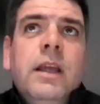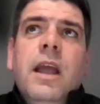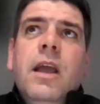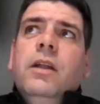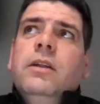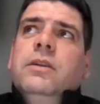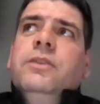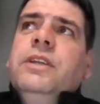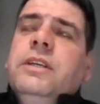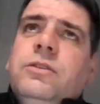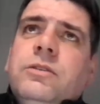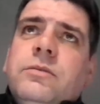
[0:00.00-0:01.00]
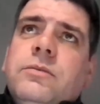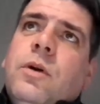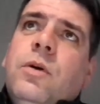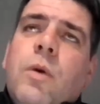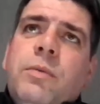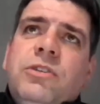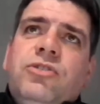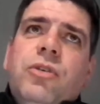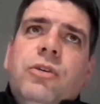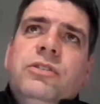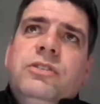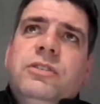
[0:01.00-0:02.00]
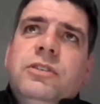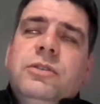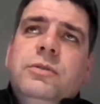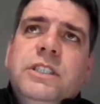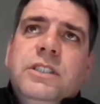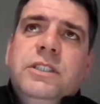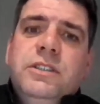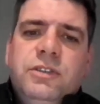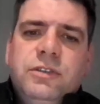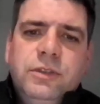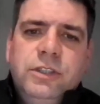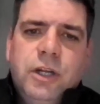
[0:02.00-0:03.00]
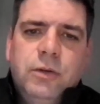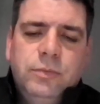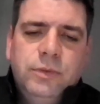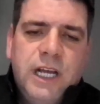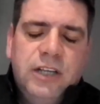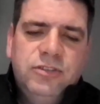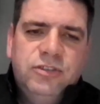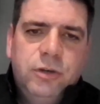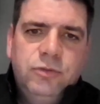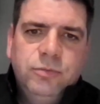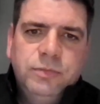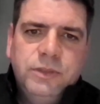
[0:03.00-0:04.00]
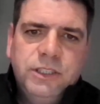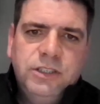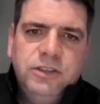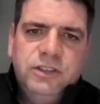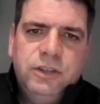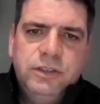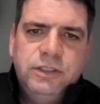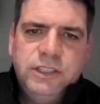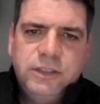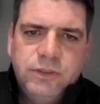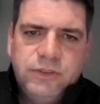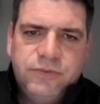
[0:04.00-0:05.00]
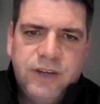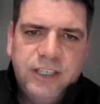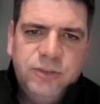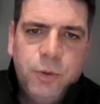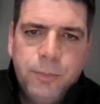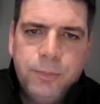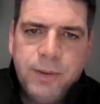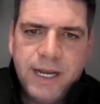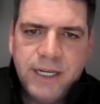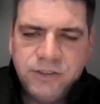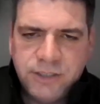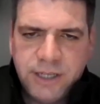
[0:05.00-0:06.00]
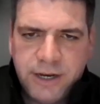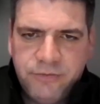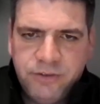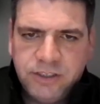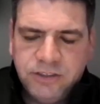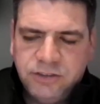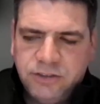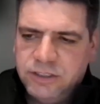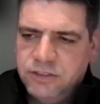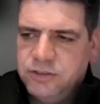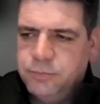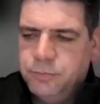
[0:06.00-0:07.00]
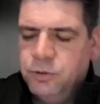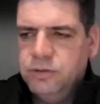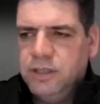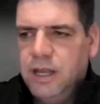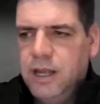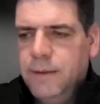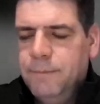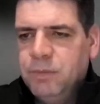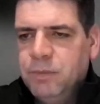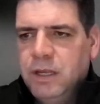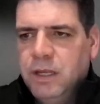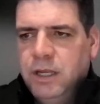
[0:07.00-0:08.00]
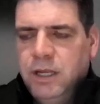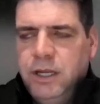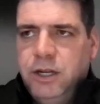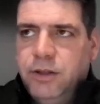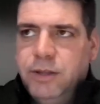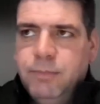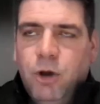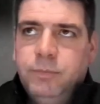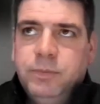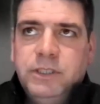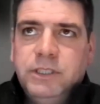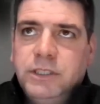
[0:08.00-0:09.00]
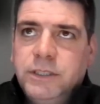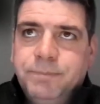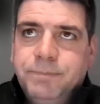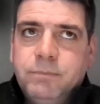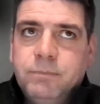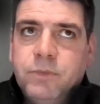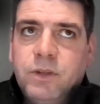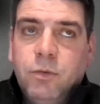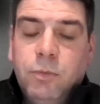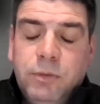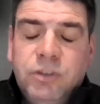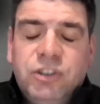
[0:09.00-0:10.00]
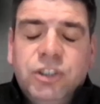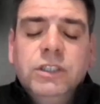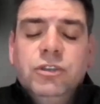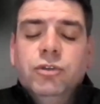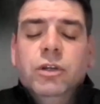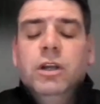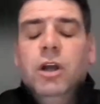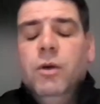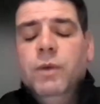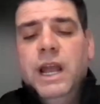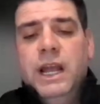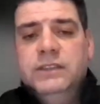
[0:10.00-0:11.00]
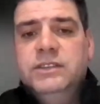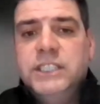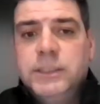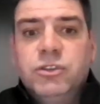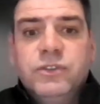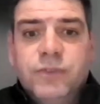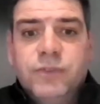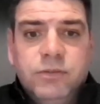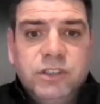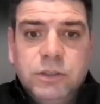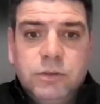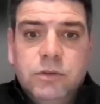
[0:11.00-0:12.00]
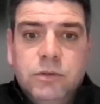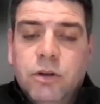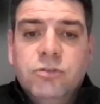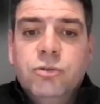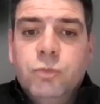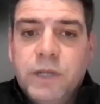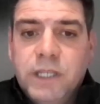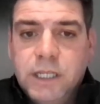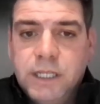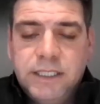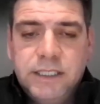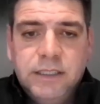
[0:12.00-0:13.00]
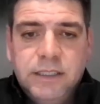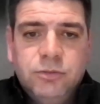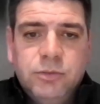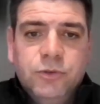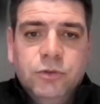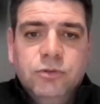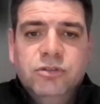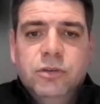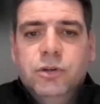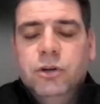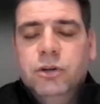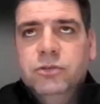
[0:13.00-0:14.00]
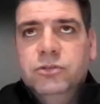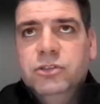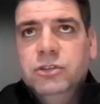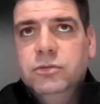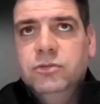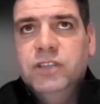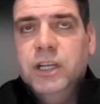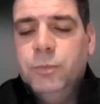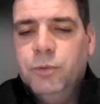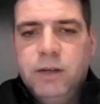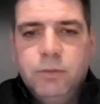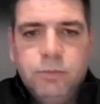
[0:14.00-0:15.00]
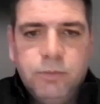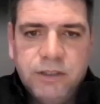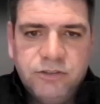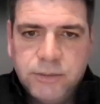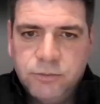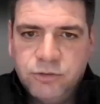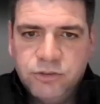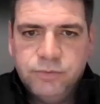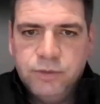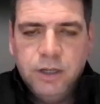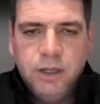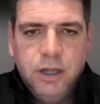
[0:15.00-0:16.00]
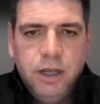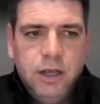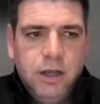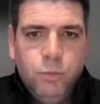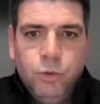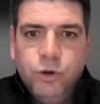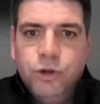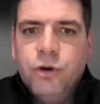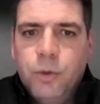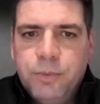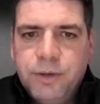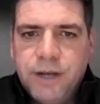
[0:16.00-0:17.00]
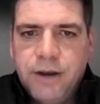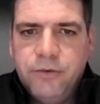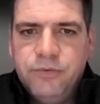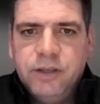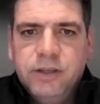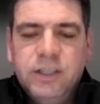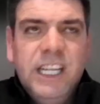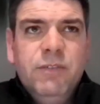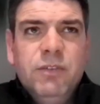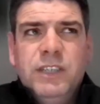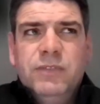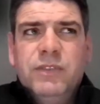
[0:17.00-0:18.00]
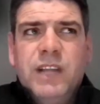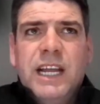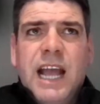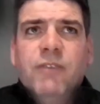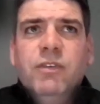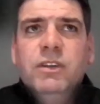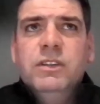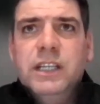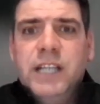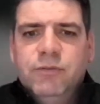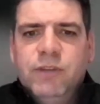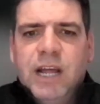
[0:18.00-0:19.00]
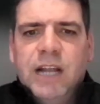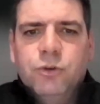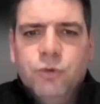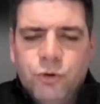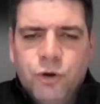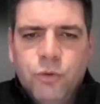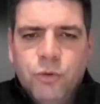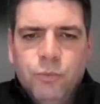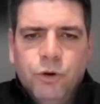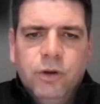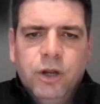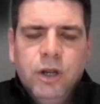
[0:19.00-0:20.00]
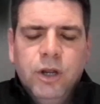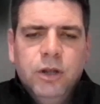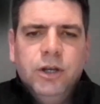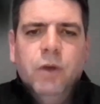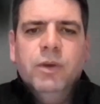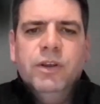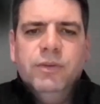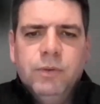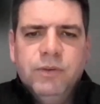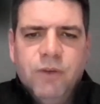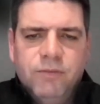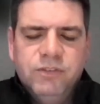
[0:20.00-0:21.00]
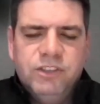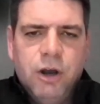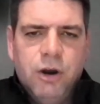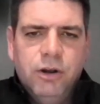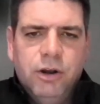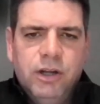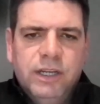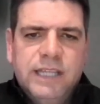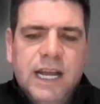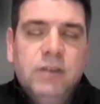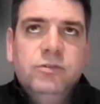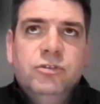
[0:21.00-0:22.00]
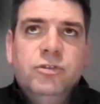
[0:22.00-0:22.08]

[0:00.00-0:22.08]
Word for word: Yeah, I think what we're trying to do is, you know, with our social media side of thing, with the Facebook page and everything, is to put there, you know, it might be, we've certainly done a lot where teams have obviously gone on to win leagues. We've also gone on to celebrate when teams have won a cup and everything. And even if they haven't and they've had a good cup run, you know, we've obviously highlighted that.